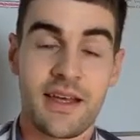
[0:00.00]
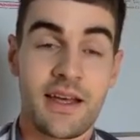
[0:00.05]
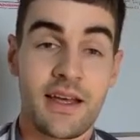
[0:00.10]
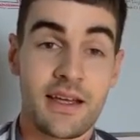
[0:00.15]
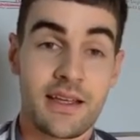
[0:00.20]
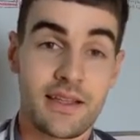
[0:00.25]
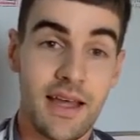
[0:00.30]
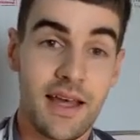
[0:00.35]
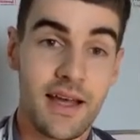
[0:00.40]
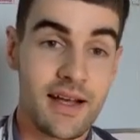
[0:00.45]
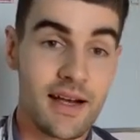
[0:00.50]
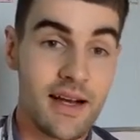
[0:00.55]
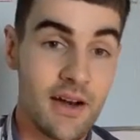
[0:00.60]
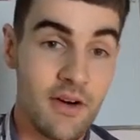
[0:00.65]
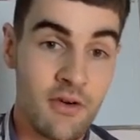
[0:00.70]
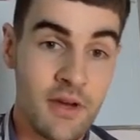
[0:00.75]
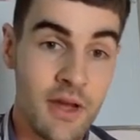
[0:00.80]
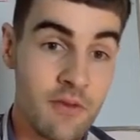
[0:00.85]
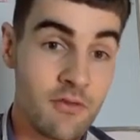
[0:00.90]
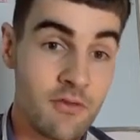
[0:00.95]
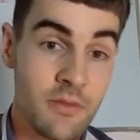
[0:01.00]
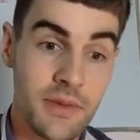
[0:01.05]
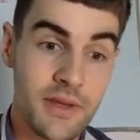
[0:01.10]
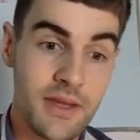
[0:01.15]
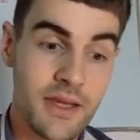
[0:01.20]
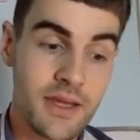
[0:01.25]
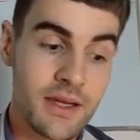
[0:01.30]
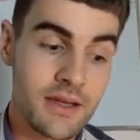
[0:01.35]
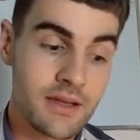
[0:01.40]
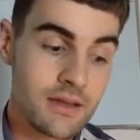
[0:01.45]
get clear on that from the
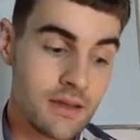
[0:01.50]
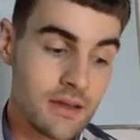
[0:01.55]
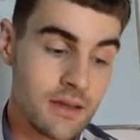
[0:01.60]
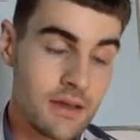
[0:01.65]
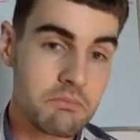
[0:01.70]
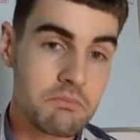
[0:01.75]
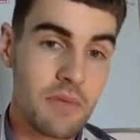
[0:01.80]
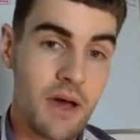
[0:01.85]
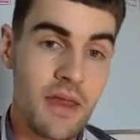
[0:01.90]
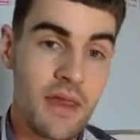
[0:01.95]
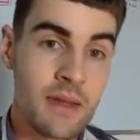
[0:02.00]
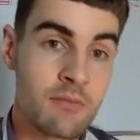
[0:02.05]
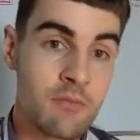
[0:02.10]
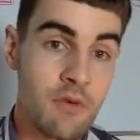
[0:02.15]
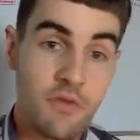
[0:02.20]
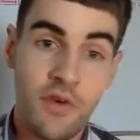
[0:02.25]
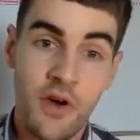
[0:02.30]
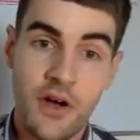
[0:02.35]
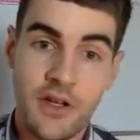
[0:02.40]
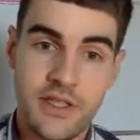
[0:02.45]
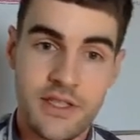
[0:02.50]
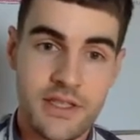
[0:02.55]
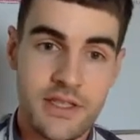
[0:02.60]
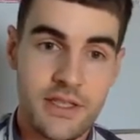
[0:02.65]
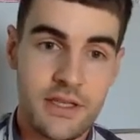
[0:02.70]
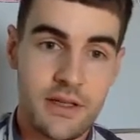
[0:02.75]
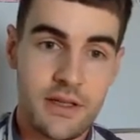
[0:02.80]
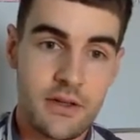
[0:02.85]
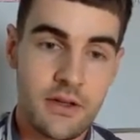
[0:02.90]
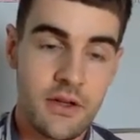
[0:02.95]
beginning and then reverse it.
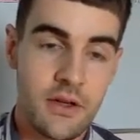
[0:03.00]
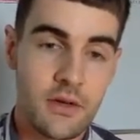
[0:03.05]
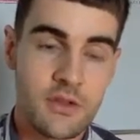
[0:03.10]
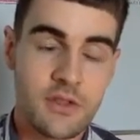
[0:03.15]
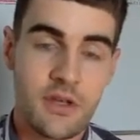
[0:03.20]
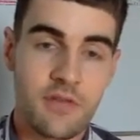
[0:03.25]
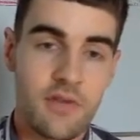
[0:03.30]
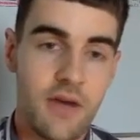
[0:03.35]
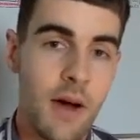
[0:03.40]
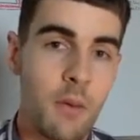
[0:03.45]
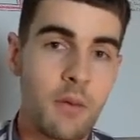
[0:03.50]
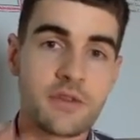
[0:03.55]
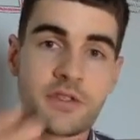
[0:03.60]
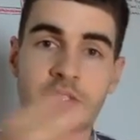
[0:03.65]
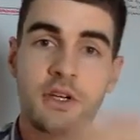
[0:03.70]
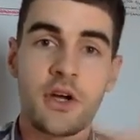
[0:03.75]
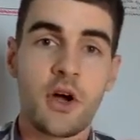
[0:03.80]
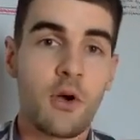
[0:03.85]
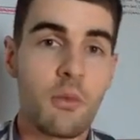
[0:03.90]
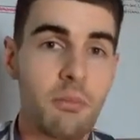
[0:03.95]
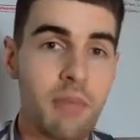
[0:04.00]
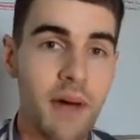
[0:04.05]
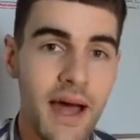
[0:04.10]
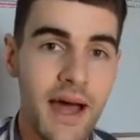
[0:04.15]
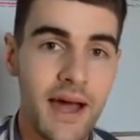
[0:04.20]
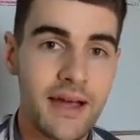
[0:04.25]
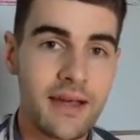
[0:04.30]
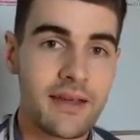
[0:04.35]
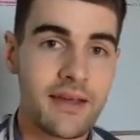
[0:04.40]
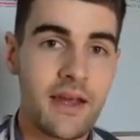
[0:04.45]
So if I was to go back
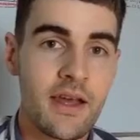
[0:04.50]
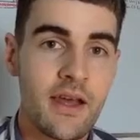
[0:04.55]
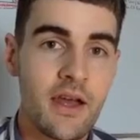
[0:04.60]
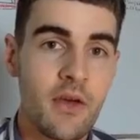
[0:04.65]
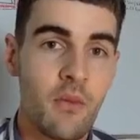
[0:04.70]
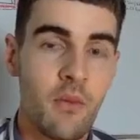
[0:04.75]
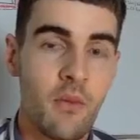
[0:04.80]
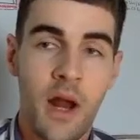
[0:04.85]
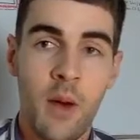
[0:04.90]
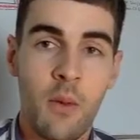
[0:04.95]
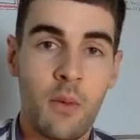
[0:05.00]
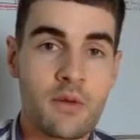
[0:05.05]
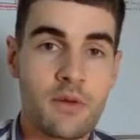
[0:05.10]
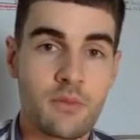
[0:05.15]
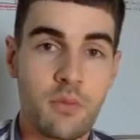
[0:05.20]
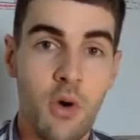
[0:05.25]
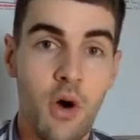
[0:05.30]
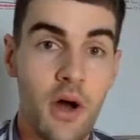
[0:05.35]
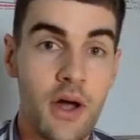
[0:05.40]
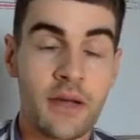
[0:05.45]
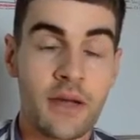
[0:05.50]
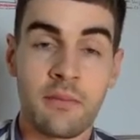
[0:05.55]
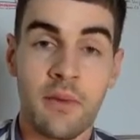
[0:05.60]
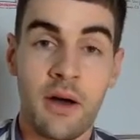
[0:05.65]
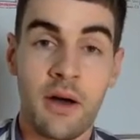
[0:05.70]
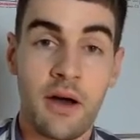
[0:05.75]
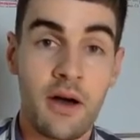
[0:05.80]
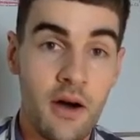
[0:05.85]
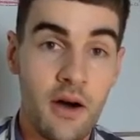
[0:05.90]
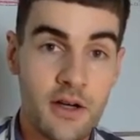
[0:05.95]
when I was working my
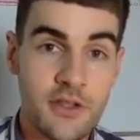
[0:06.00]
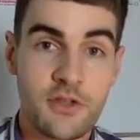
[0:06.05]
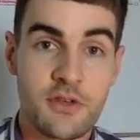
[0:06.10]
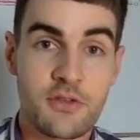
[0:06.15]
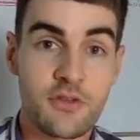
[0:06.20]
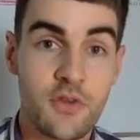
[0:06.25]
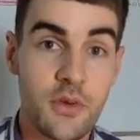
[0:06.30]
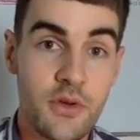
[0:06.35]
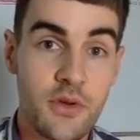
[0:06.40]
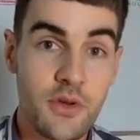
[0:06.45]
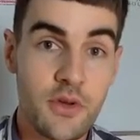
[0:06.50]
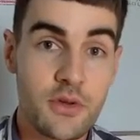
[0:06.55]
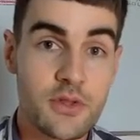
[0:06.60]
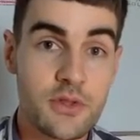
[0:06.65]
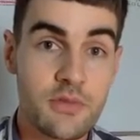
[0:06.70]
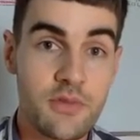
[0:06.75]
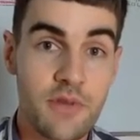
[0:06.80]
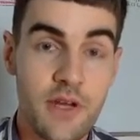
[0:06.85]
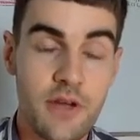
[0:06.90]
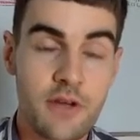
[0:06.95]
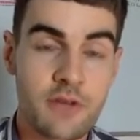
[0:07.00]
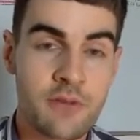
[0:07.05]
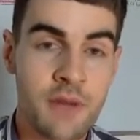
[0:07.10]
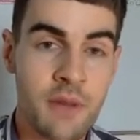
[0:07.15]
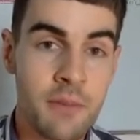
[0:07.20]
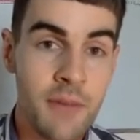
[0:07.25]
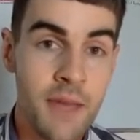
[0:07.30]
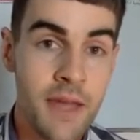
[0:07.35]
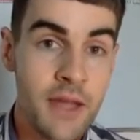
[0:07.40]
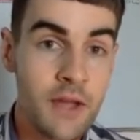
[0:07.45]
ass off doing YouTube videos, my
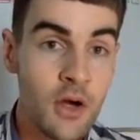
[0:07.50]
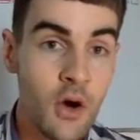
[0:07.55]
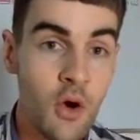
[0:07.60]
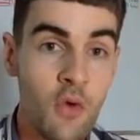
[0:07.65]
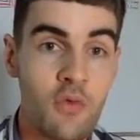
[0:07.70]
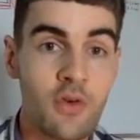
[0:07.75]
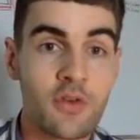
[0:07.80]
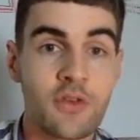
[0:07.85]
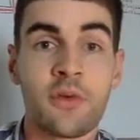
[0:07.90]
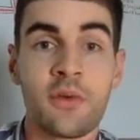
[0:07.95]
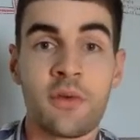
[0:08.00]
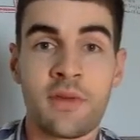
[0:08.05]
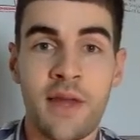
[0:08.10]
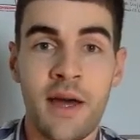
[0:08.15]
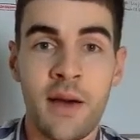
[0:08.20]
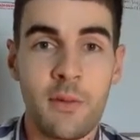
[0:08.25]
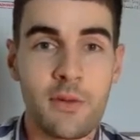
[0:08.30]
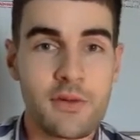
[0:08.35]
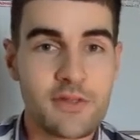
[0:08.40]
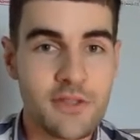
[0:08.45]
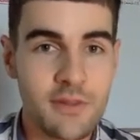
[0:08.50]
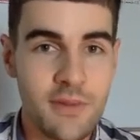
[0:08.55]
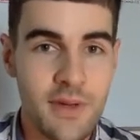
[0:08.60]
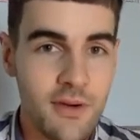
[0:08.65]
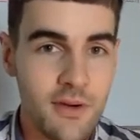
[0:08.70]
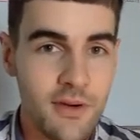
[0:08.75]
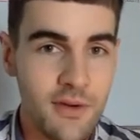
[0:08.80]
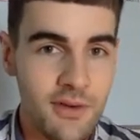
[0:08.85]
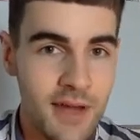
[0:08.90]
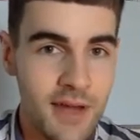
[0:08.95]
main goal for doing that was to make
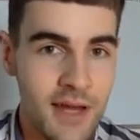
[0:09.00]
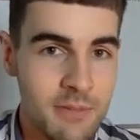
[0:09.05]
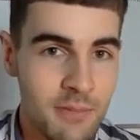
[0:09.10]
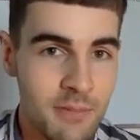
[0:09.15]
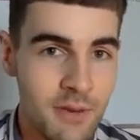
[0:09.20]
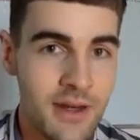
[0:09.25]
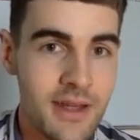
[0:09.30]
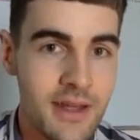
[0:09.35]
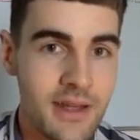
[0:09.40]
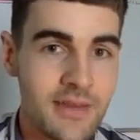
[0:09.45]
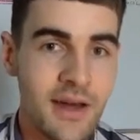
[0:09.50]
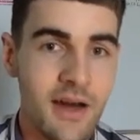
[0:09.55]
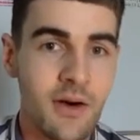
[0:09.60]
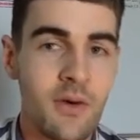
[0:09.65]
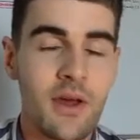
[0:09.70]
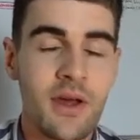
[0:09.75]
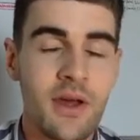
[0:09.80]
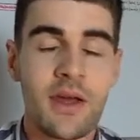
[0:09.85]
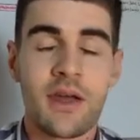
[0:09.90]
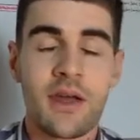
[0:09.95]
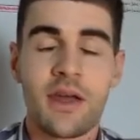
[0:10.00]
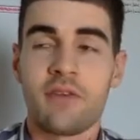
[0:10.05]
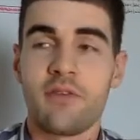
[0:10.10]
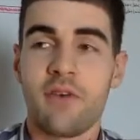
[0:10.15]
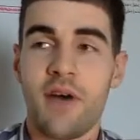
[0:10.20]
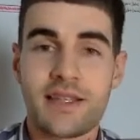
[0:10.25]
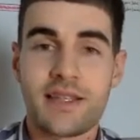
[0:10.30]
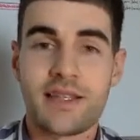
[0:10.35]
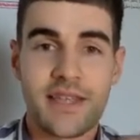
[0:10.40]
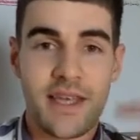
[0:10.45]
online money. Now, if I
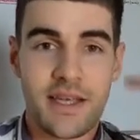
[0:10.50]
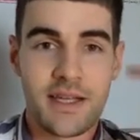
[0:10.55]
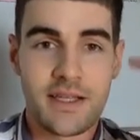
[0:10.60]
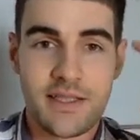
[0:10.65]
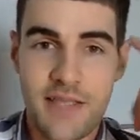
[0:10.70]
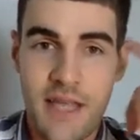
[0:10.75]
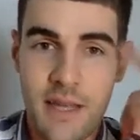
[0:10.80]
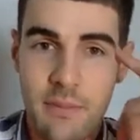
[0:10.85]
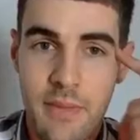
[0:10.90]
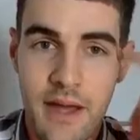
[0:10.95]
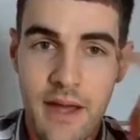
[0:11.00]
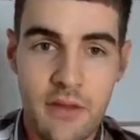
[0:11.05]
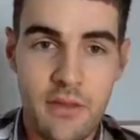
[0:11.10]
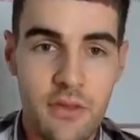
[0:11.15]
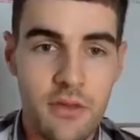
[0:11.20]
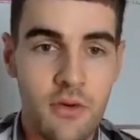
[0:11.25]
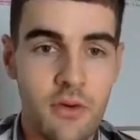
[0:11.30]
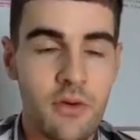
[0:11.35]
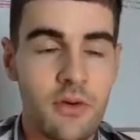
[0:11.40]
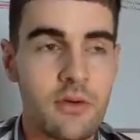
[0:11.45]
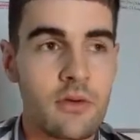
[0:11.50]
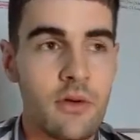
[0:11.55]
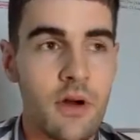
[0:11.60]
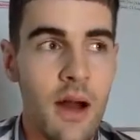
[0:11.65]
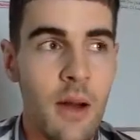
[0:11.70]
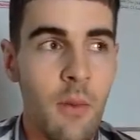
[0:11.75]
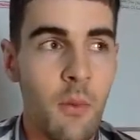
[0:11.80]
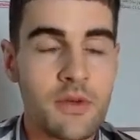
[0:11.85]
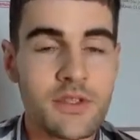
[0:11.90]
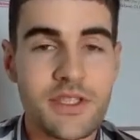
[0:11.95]
had taken a step back and thought, all right,
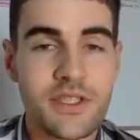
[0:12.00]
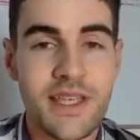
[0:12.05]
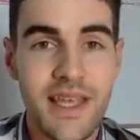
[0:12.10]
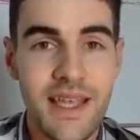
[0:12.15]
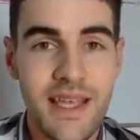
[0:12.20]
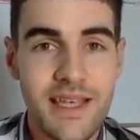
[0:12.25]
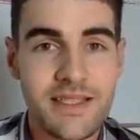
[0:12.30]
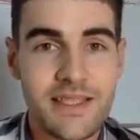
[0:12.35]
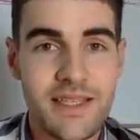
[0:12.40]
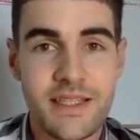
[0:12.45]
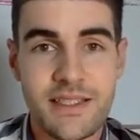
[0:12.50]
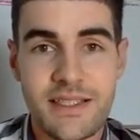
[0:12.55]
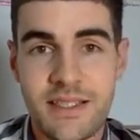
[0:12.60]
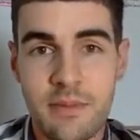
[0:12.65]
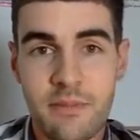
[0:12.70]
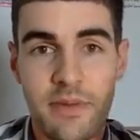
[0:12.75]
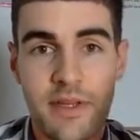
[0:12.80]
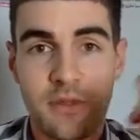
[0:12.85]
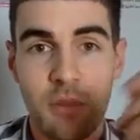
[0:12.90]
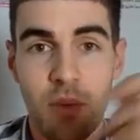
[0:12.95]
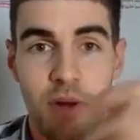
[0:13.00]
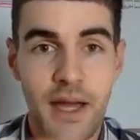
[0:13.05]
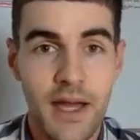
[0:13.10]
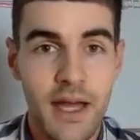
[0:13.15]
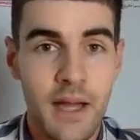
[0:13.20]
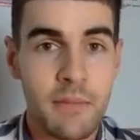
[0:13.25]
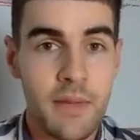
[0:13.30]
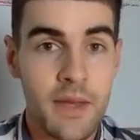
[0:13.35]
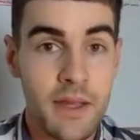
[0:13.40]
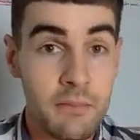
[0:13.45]
what's the easiest, simplest way I can
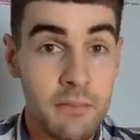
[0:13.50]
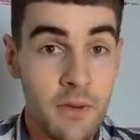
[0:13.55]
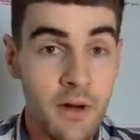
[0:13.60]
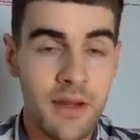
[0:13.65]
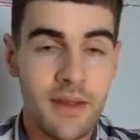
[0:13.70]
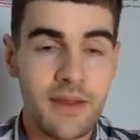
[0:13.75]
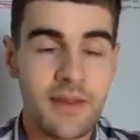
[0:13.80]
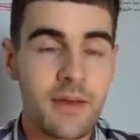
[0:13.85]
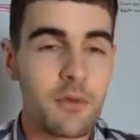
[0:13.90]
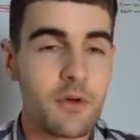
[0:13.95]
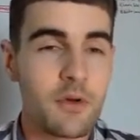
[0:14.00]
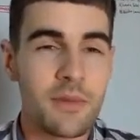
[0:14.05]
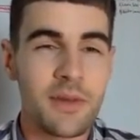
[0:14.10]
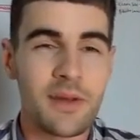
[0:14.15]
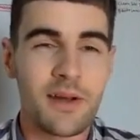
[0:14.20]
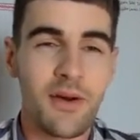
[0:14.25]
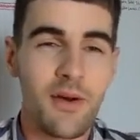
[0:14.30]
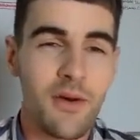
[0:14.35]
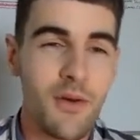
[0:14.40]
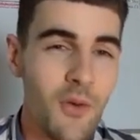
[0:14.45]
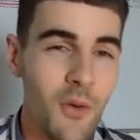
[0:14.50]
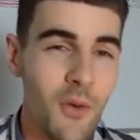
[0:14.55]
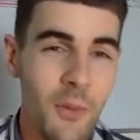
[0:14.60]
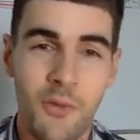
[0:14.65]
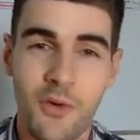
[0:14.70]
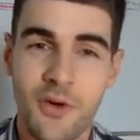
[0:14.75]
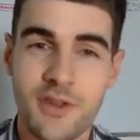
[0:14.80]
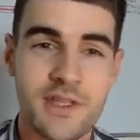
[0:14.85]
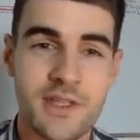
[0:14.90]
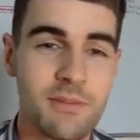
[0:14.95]
make money? There would have been a lot more
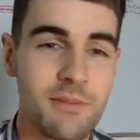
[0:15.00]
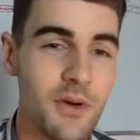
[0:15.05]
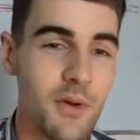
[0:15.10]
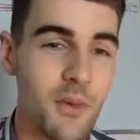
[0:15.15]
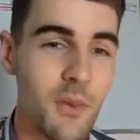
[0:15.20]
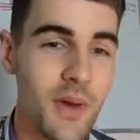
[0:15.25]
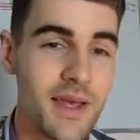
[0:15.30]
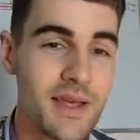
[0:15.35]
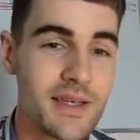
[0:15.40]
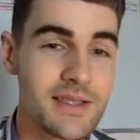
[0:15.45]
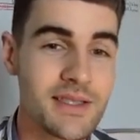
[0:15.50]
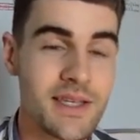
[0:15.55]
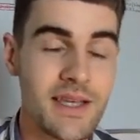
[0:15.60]
simpler ways.